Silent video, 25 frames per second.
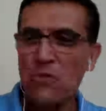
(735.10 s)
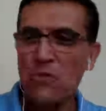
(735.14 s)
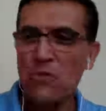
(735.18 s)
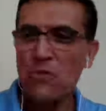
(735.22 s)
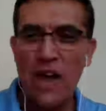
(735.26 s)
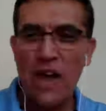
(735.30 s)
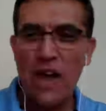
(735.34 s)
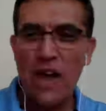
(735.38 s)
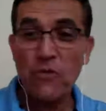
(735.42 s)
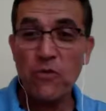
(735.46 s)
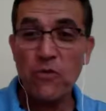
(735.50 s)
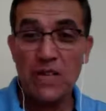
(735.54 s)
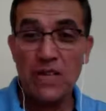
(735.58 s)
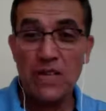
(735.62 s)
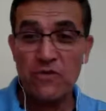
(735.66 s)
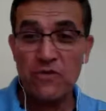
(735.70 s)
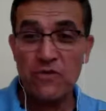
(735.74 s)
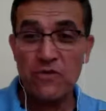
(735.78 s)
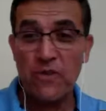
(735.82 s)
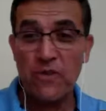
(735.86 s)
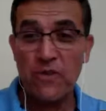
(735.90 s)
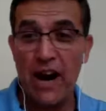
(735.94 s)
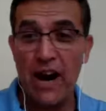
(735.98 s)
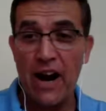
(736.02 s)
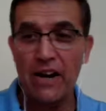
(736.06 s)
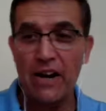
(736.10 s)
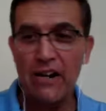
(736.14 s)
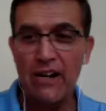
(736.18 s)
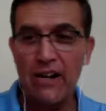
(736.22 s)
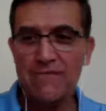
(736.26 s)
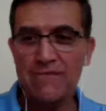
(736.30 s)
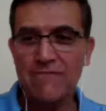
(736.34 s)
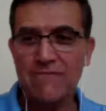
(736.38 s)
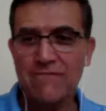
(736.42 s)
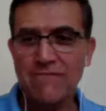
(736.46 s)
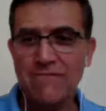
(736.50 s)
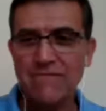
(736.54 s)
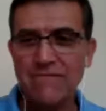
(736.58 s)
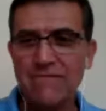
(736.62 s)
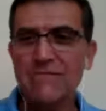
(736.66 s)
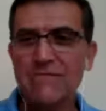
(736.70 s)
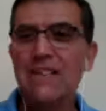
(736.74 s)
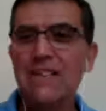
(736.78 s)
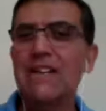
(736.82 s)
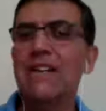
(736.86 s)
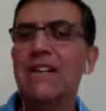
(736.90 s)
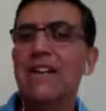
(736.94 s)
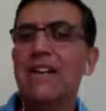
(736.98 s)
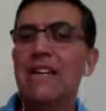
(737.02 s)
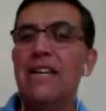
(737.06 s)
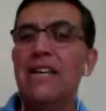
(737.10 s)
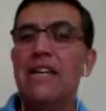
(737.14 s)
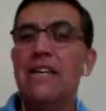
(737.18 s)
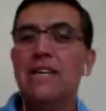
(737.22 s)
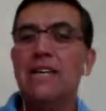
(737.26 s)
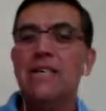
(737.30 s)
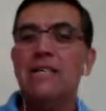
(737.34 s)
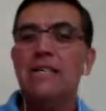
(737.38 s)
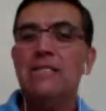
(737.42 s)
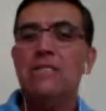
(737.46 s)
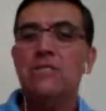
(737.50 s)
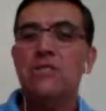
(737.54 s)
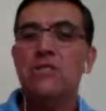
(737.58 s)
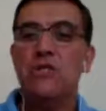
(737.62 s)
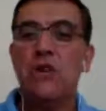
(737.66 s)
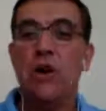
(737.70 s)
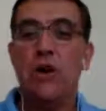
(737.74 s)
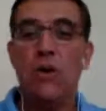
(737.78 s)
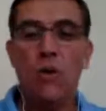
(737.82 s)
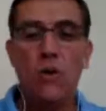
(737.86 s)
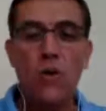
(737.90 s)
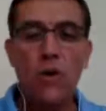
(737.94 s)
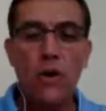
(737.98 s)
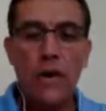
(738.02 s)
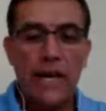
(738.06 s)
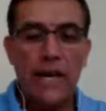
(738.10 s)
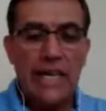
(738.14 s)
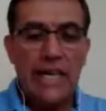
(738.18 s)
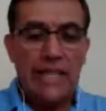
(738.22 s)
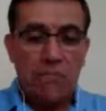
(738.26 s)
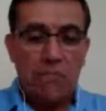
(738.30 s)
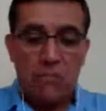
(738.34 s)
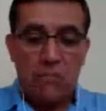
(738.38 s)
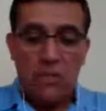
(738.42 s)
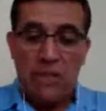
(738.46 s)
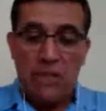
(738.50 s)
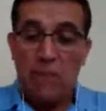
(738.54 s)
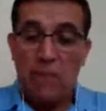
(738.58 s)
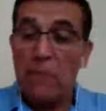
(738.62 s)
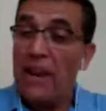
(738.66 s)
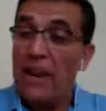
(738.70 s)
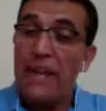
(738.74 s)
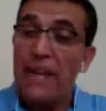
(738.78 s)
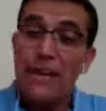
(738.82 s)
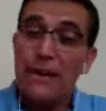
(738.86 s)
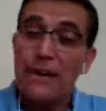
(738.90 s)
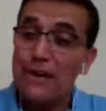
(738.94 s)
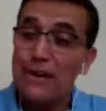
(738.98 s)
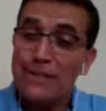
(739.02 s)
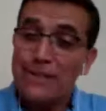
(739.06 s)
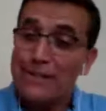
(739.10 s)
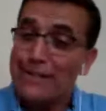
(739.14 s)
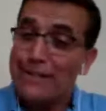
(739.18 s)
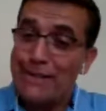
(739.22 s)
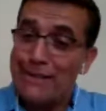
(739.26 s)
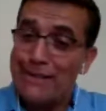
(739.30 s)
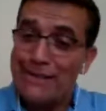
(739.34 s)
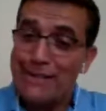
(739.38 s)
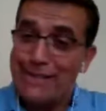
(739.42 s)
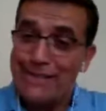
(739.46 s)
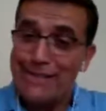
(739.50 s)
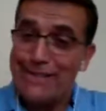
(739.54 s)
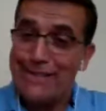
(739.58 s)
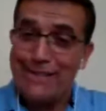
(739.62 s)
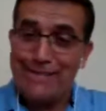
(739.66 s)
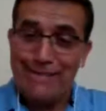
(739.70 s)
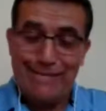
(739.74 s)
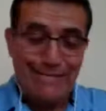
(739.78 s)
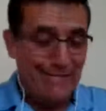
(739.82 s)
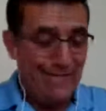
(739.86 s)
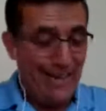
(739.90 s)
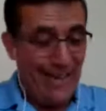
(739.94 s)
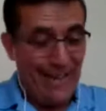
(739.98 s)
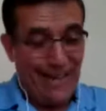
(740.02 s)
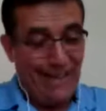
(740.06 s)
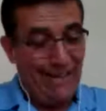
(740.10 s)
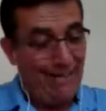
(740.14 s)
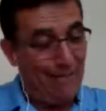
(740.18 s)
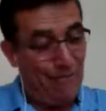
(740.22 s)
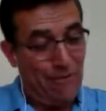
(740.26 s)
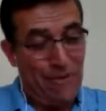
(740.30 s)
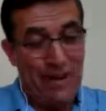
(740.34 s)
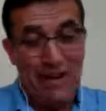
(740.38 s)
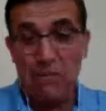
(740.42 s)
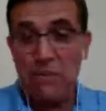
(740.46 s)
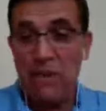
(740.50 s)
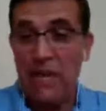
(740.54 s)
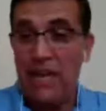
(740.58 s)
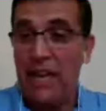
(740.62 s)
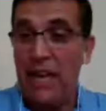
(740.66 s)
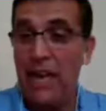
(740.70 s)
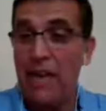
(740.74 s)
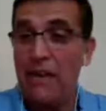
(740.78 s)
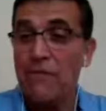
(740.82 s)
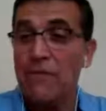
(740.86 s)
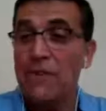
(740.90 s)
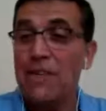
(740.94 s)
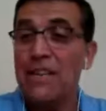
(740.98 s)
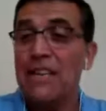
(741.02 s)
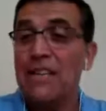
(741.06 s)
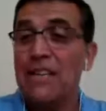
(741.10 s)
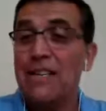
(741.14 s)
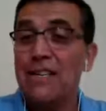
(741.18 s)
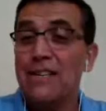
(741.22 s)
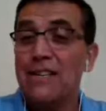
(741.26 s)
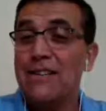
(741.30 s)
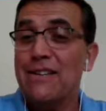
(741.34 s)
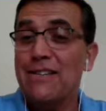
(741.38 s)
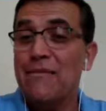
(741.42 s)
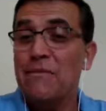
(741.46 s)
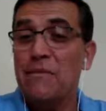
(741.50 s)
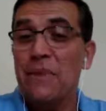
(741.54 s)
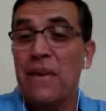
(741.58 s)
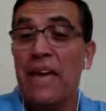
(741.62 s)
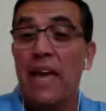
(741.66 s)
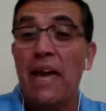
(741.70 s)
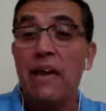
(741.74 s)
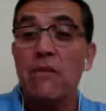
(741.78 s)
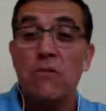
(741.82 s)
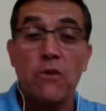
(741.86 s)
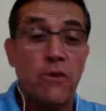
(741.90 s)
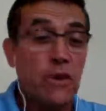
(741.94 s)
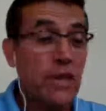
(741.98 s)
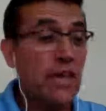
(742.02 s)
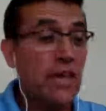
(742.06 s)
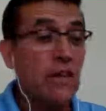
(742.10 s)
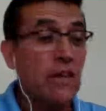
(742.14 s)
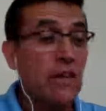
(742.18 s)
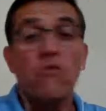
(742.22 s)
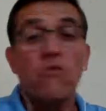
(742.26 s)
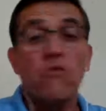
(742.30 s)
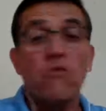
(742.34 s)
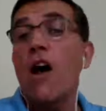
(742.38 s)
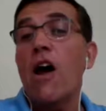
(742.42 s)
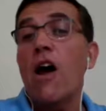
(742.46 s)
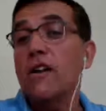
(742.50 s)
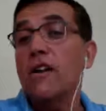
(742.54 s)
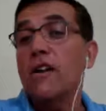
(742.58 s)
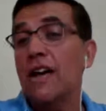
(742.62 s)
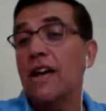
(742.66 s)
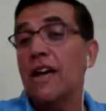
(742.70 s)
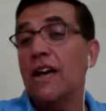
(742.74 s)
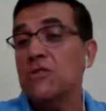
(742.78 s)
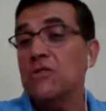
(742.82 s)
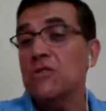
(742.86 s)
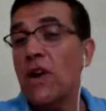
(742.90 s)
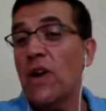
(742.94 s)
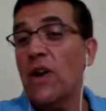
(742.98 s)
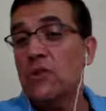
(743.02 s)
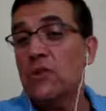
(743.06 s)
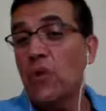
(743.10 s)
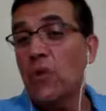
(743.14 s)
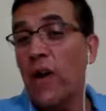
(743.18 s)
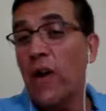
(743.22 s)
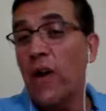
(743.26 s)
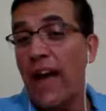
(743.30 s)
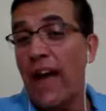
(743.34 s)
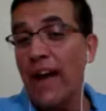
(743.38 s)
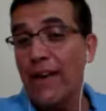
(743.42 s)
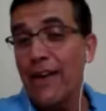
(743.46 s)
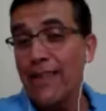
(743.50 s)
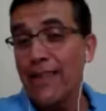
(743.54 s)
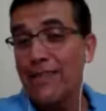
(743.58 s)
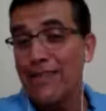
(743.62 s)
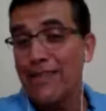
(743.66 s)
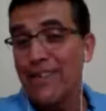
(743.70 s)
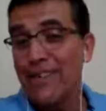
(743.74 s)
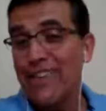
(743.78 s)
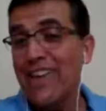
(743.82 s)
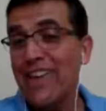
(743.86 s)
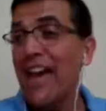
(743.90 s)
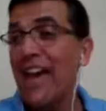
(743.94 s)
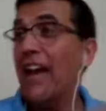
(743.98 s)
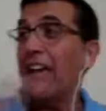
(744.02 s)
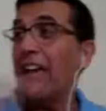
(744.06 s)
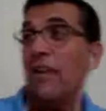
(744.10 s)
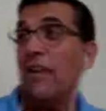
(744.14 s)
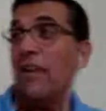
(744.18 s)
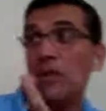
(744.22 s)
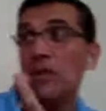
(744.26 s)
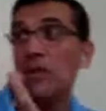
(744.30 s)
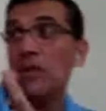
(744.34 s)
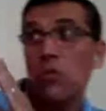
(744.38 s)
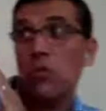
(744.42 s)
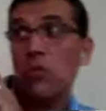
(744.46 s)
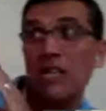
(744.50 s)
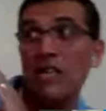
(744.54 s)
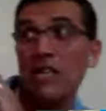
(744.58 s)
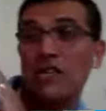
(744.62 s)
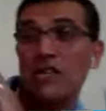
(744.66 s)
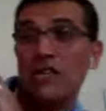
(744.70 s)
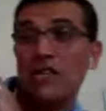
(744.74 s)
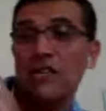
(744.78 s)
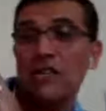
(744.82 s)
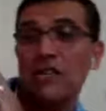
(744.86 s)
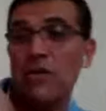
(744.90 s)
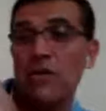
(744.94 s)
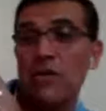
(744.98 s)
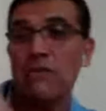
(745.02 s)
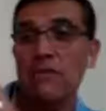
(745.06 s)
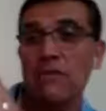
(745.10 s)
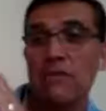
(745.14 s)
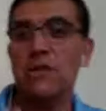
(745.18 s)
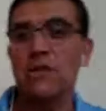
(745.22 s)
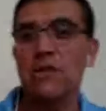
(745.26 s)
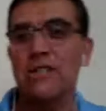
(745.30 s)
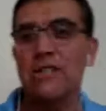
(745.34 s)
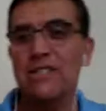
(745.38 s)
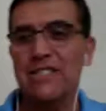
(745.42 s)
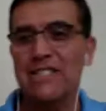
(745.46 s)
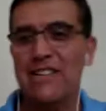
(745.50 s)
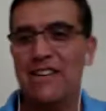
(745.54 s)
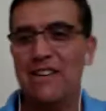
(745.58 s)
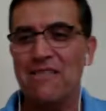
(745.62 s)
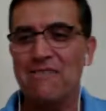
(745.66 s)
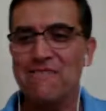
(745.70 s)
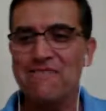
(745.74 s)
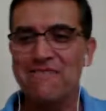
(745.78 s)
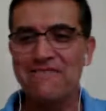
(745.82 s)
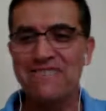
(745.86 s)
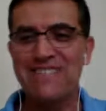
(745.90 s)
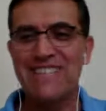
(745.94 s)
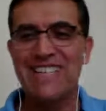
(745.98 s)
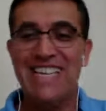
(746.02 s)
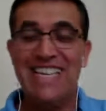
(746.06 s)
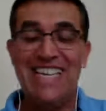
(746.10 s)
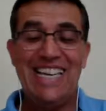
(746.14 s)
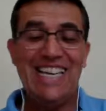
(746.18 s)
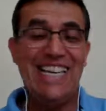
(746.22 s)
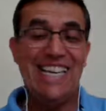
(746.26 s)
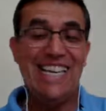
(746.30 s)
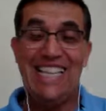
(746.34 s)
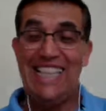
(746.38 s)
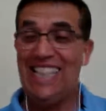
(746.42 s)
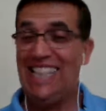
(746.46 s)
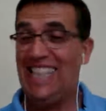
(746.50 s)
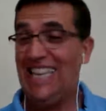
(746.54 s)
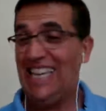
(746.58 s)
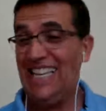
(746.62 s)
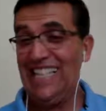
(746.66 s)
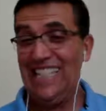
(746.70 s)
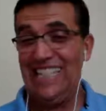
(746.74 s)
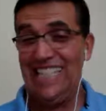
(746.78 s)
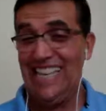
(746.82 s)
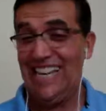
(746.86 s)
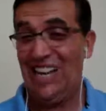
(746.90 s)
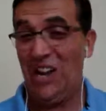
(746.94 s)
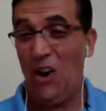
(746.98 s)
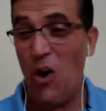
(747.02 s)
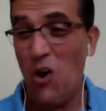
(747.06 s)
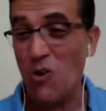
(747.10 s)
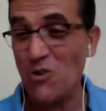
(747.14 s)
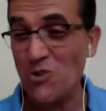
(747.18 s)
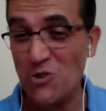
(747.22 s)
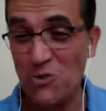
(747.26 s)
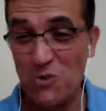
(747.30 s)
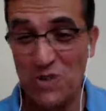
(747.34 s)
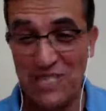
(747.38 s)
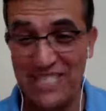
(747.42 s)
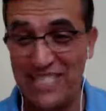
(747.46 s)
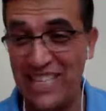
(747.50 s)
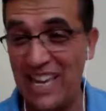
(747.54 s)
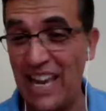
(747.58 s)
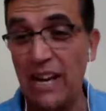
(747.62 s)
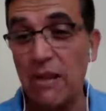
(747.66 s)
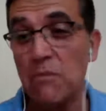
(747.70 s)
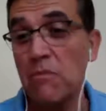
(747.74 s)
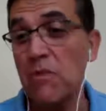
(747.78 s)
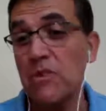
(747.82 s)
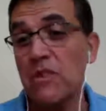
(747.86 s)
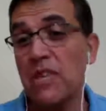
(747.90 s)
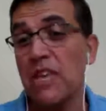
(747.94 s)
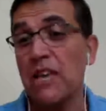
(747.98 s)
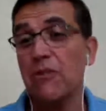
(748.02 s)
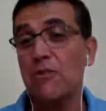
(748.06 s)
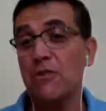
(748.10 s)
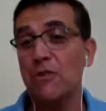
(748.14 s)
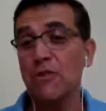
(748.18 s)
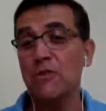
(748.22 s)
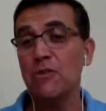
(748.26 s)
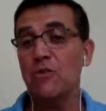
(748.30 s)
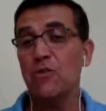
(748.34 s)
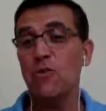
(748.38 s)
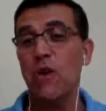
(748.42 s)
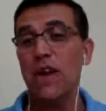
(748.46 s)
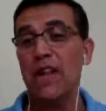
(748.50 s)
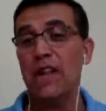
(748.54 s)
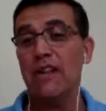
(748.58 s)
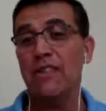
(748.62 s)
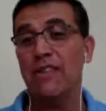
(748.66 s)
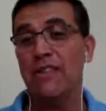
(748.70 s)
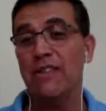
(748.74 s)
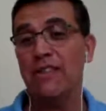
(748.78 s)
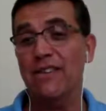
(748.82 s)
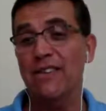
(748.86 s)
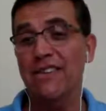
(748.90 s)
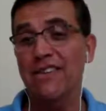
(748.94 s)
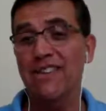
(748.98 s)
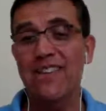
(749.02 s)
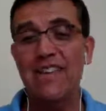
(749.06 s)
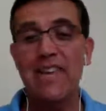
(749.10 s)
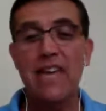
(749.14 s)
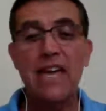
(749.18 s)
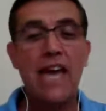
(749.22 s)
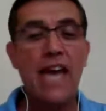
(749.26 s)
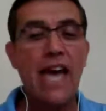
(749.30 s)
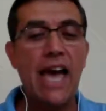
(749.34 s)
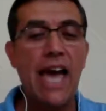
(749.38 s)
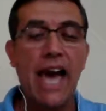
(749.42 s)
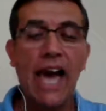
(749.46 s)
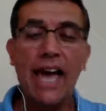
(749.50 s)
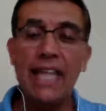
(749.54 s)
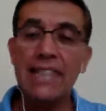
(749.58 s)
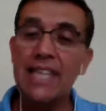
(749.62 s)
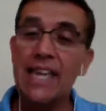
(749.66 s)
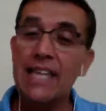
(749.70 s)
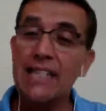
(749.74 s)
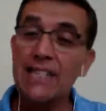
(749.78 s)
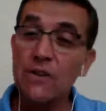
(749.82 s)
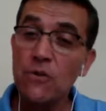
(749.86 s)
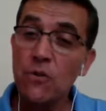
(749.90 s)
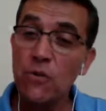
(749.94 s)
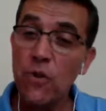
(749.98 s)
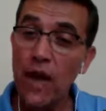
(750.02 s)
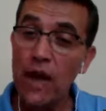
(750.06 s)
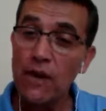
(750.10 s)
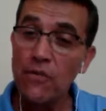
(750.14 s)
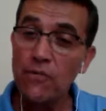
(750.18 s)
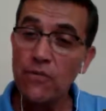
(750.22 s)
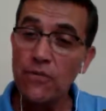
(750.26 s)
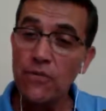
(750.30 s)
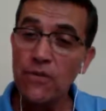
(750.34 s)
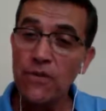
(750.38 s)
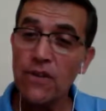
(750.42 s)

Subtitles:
ref was far. So, but the player is like, what a behavior. He ran and tried to hide, and he was watching the refs all the time. The coach was yelling, but he couldn't do anything. And then the ref